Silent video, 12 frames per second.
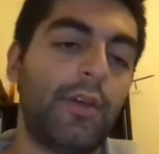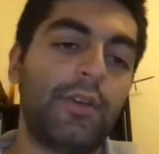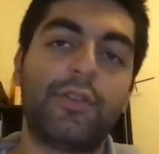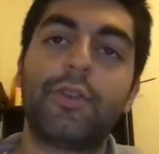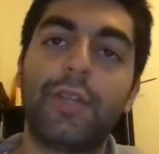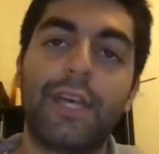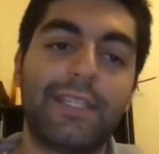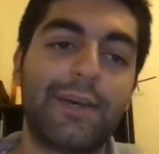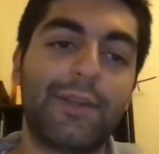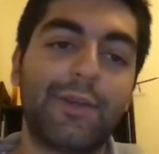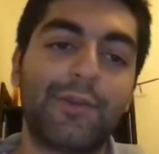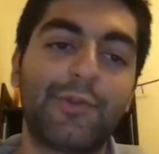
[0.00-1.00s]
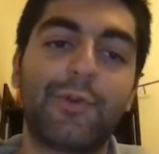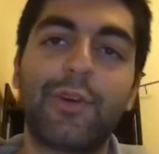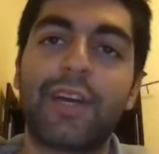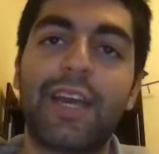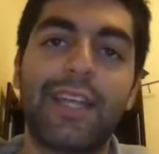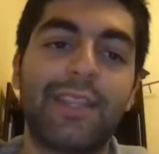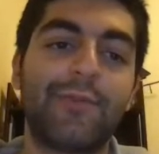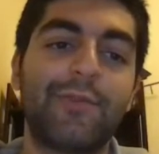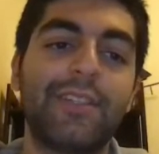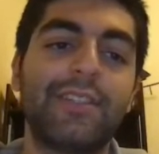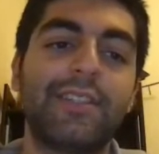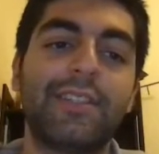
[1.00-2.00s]
So that's how those work. And the
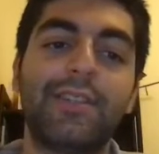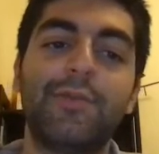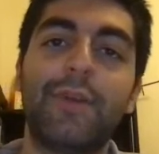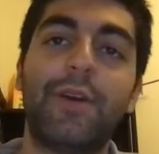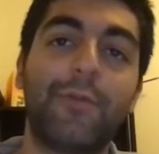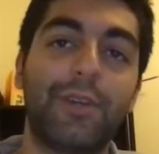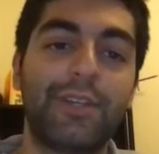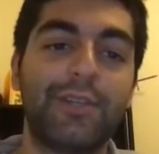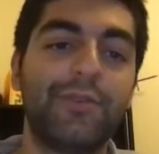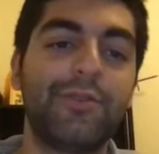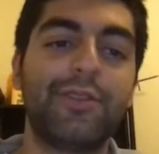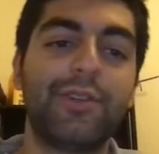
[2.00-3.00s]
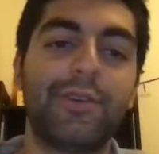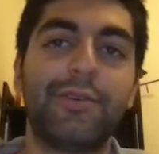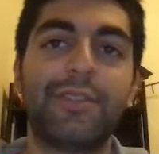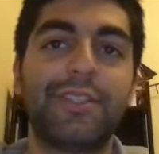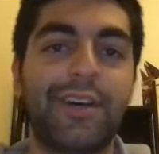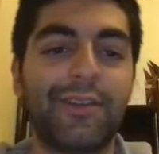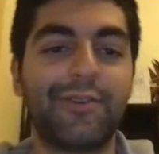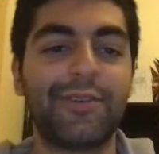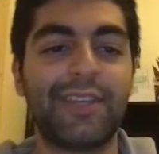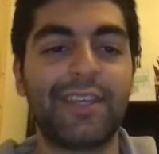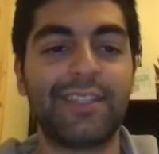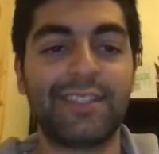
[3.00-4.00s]
reason you might want to use those,
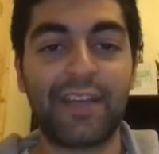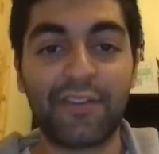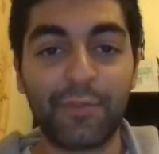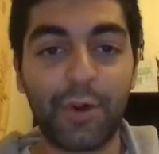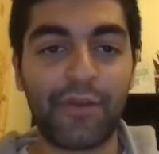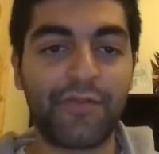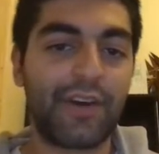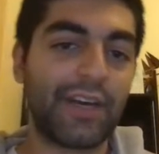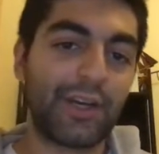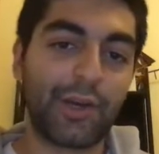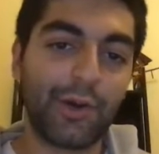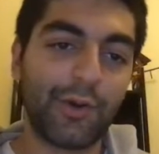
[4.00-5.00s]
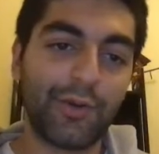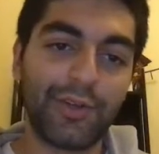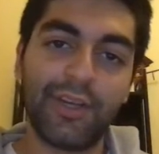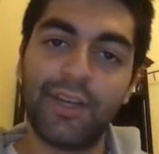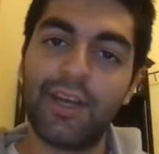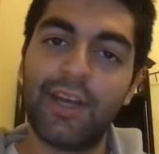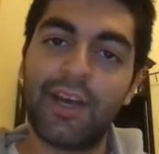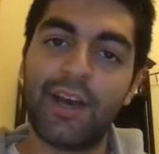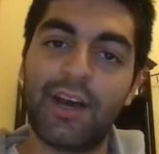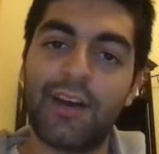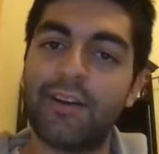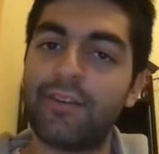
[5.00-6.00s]
other than self-modifying code
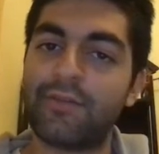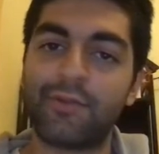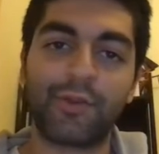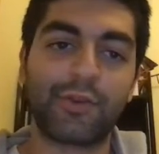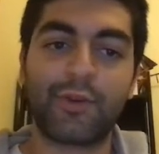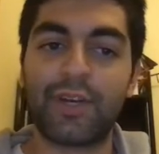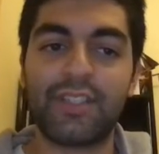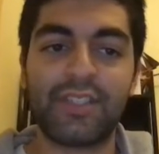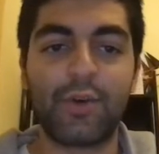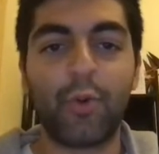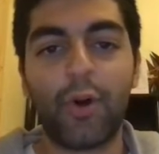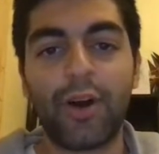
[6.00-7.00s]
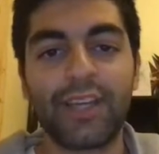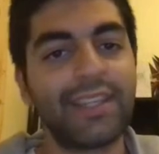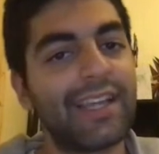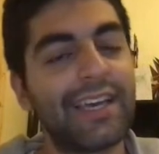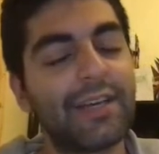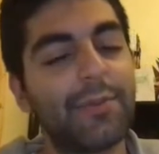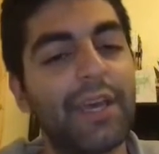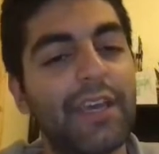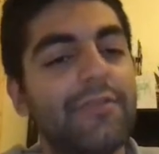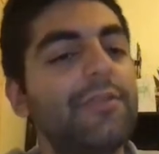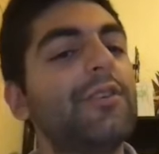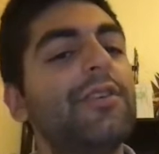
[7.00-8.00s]
for crazy Quine-like
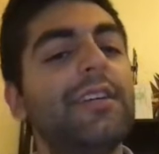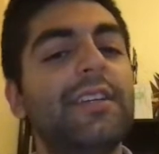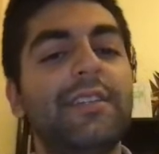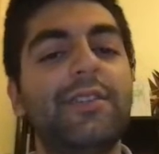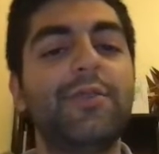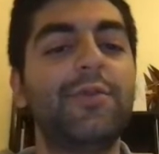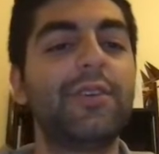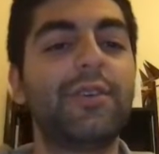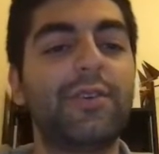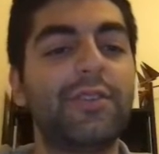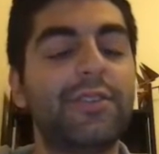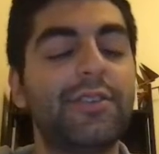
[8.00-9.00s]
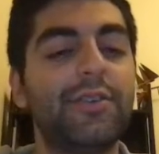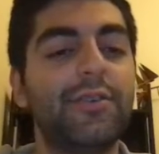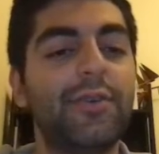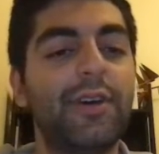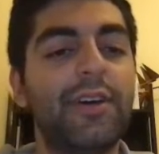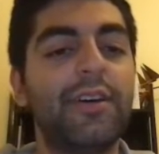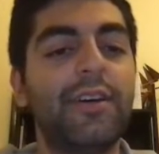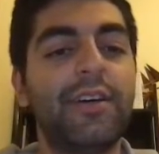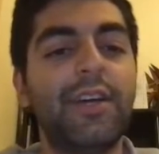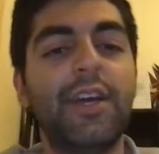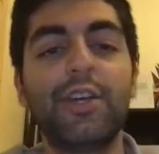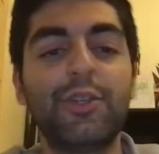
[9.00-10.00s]
behavior, is you can
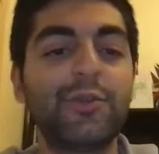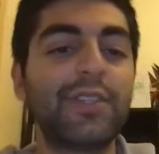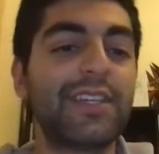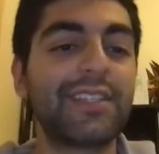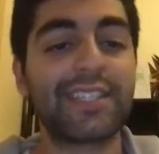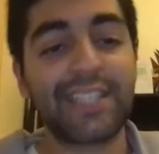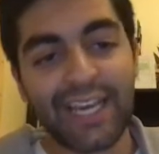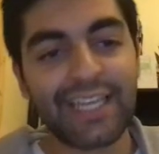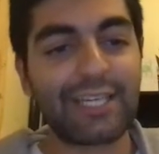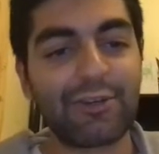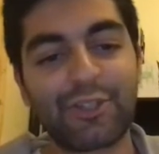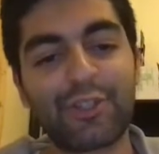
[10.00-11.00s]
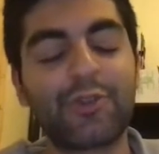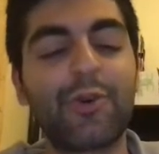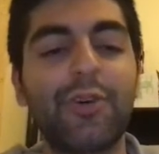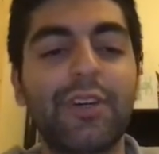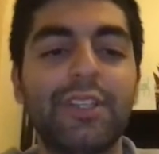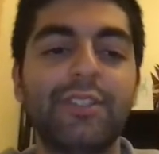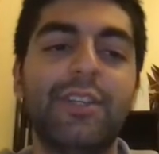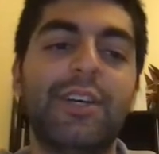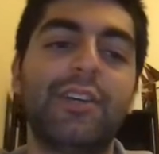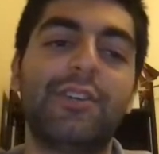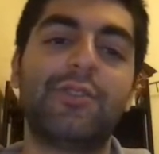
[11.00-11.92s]
also use it as a secondary storage.